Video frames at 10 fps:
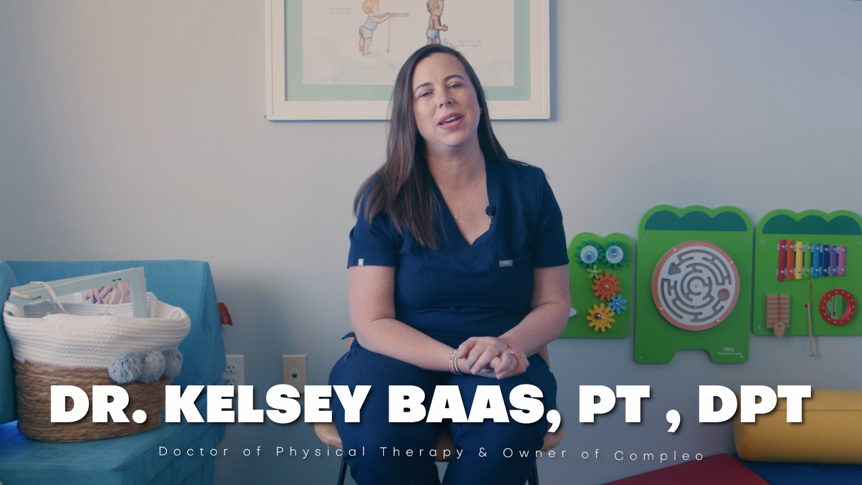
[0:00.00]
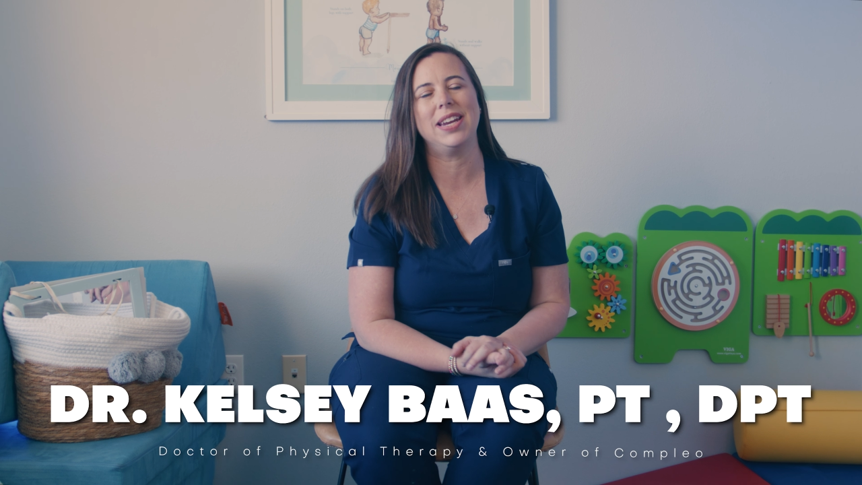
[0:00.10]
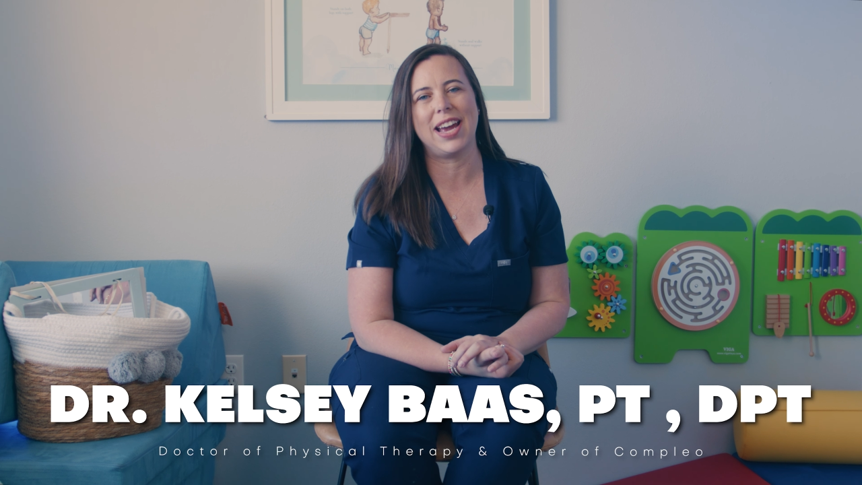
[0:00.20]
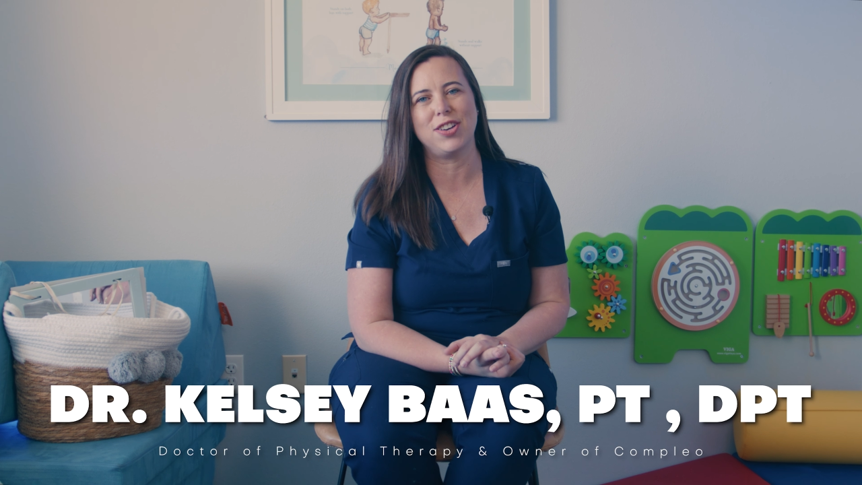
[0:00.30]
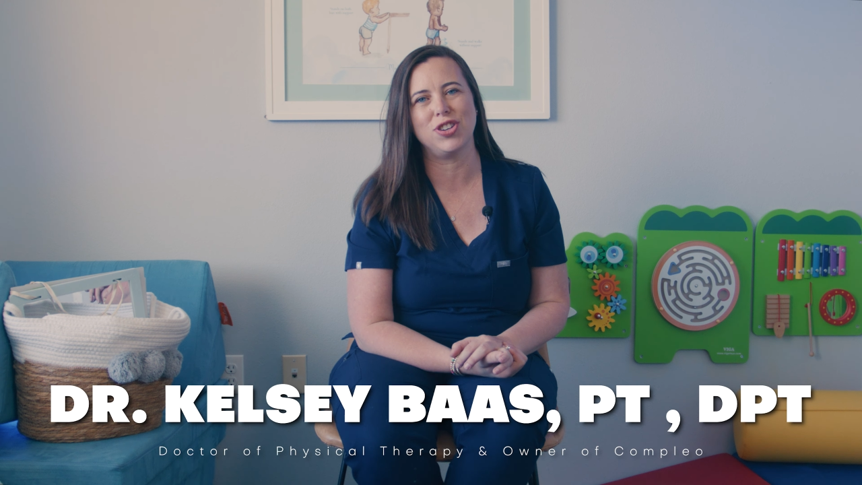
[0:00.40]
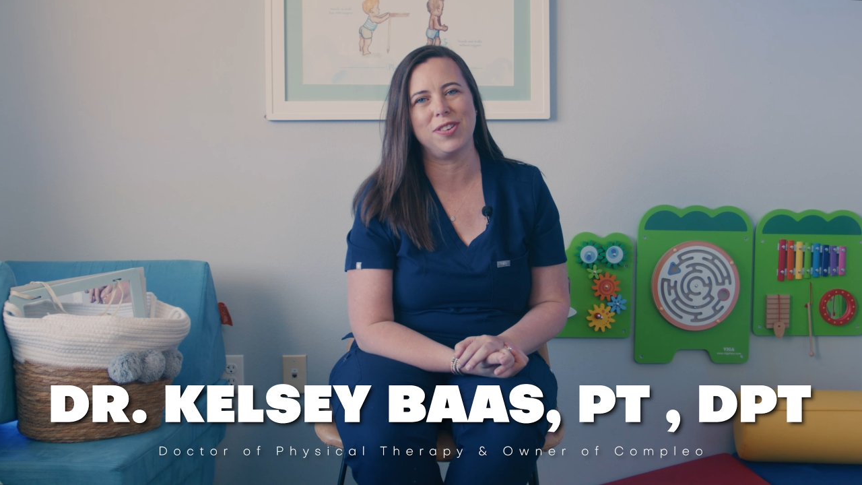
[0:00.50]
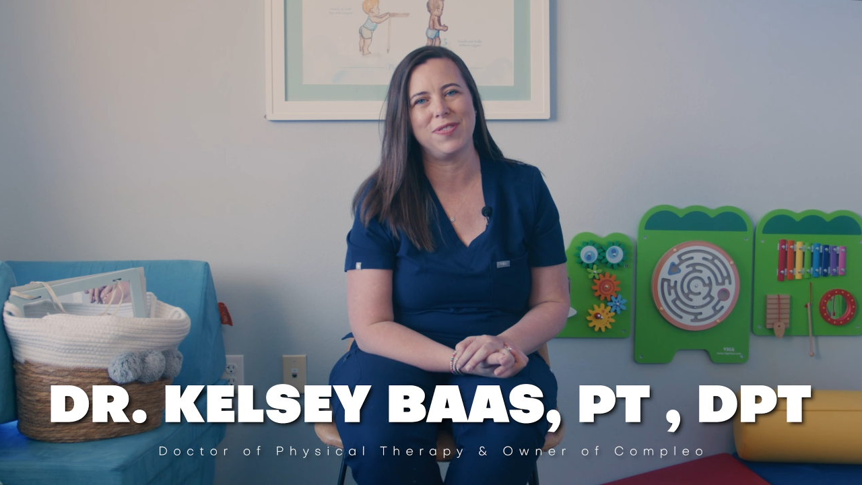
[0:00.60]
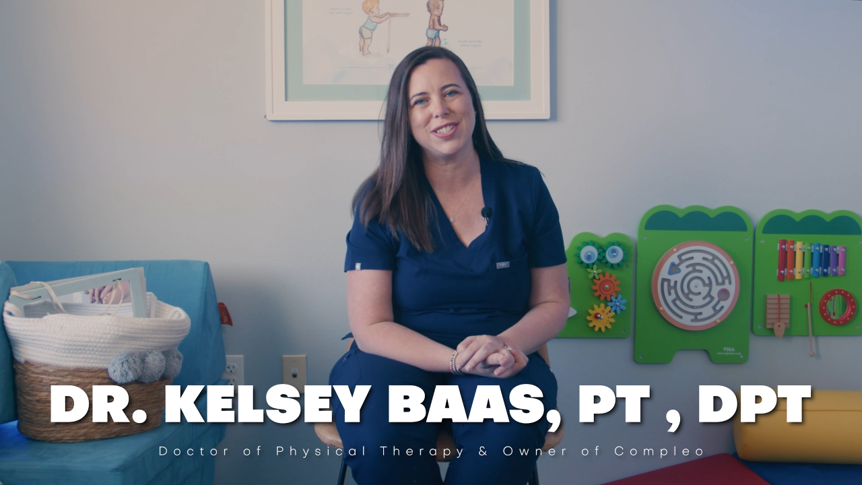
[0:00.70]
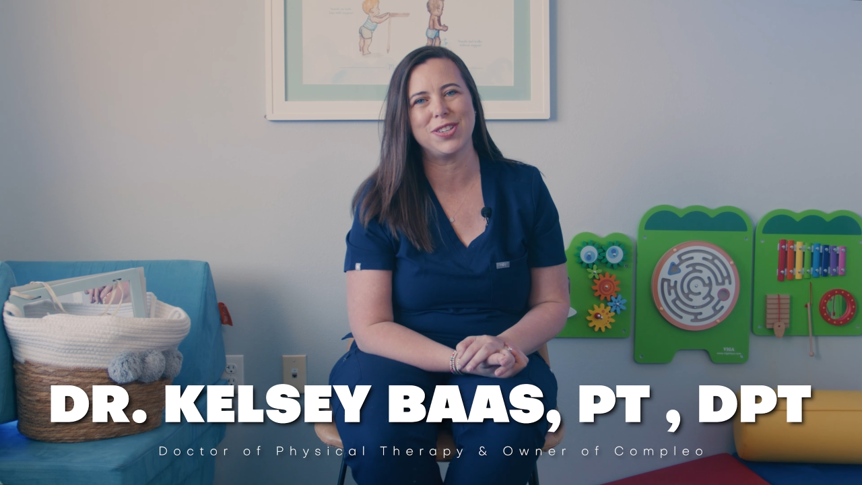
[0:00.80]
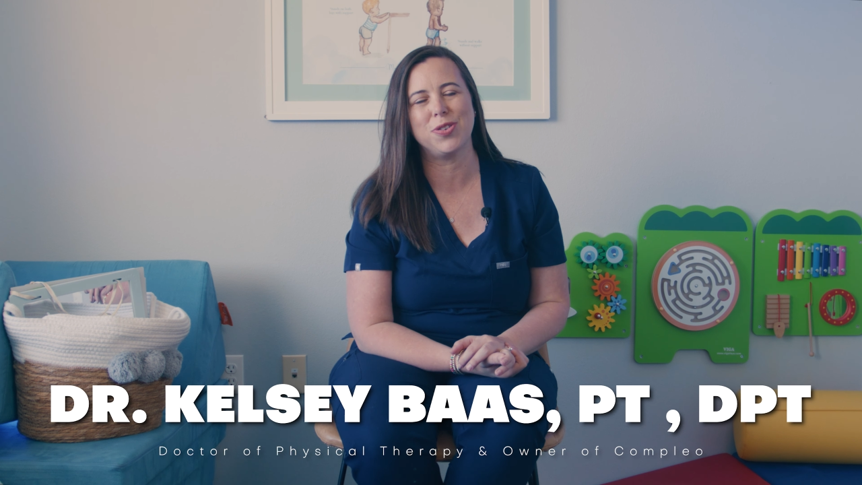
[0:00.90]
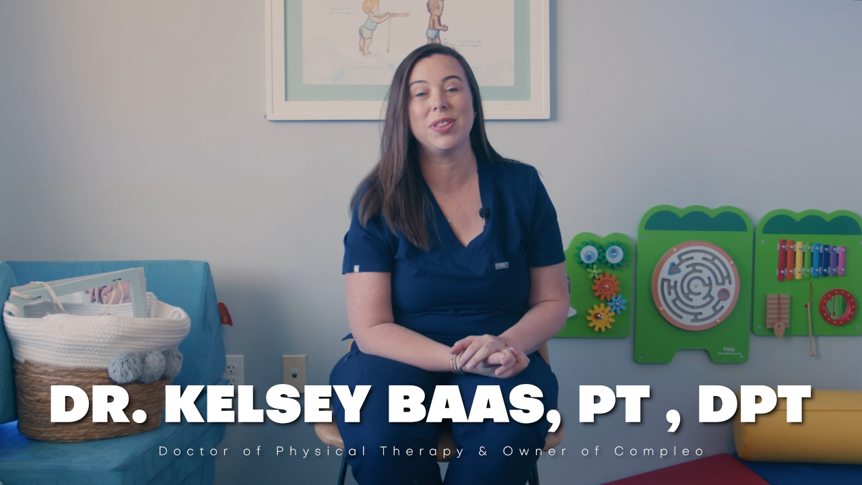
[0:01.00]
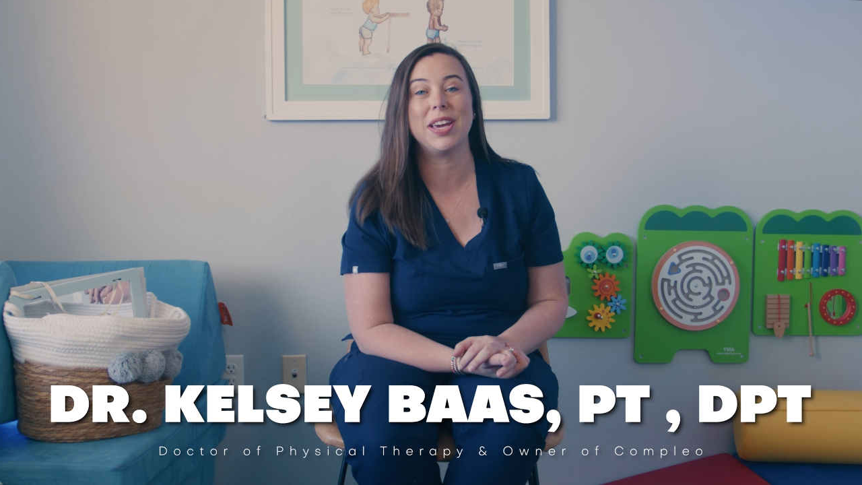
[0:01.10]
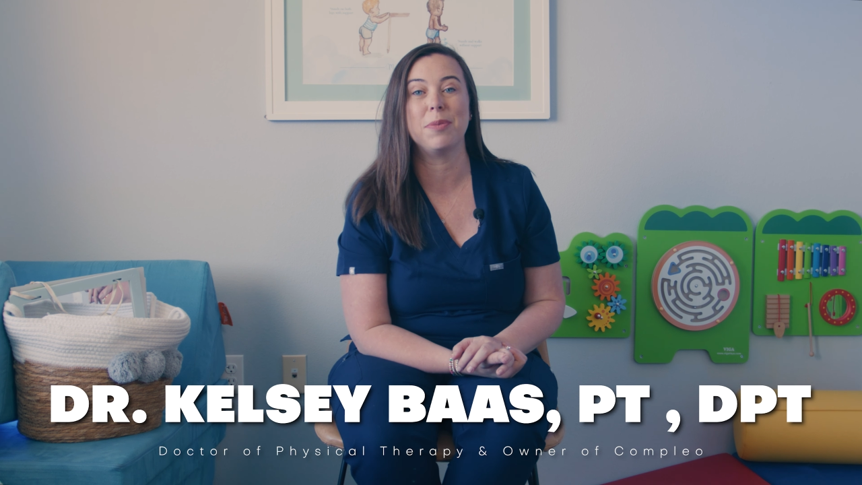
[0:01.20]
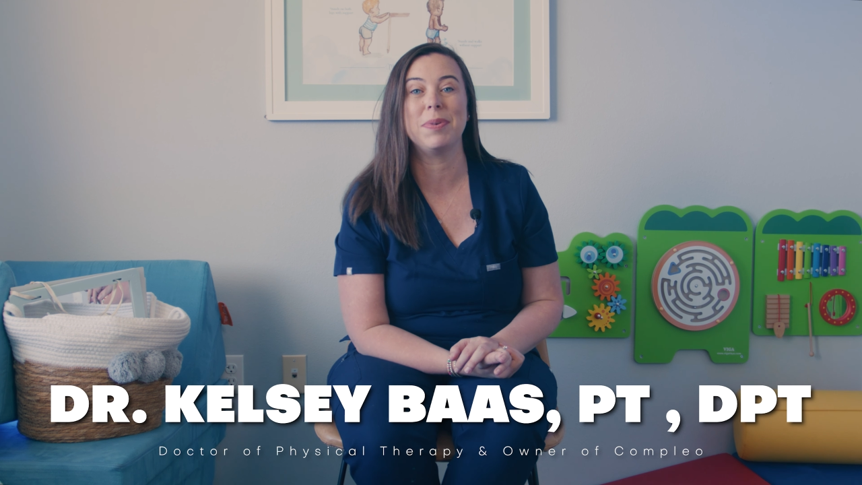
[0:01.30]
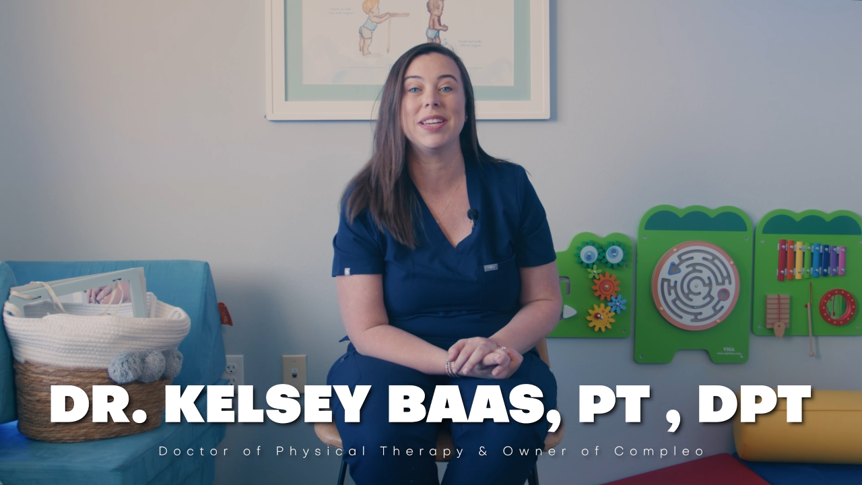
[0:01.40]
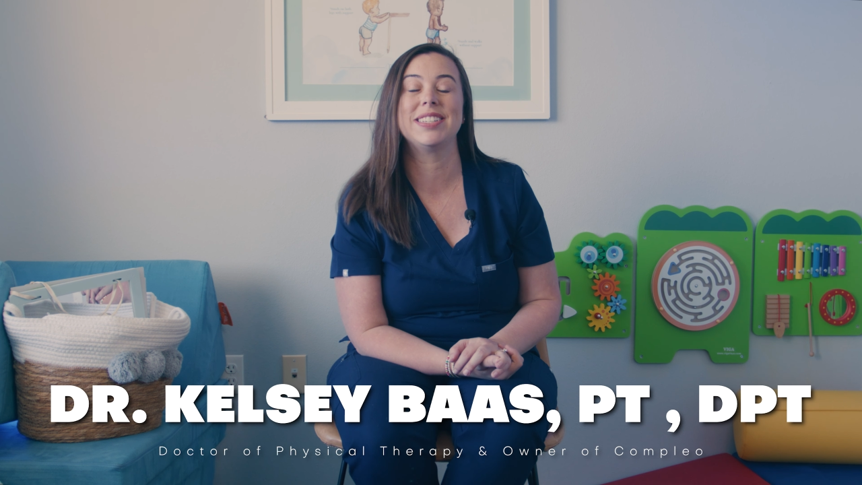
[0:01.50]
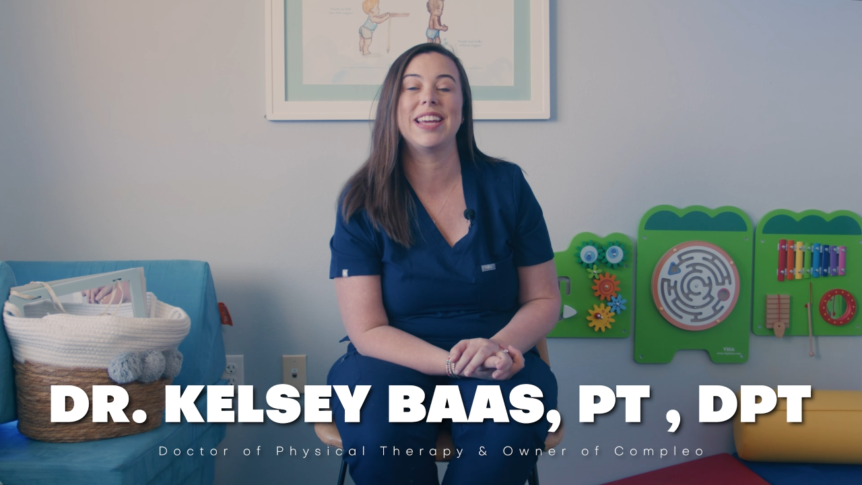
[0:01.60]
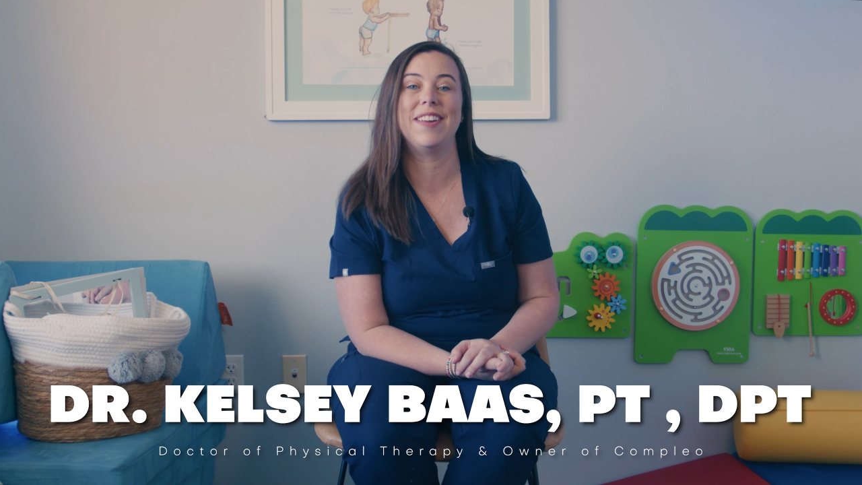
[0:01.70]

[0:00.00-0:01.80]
pediatric physical therapist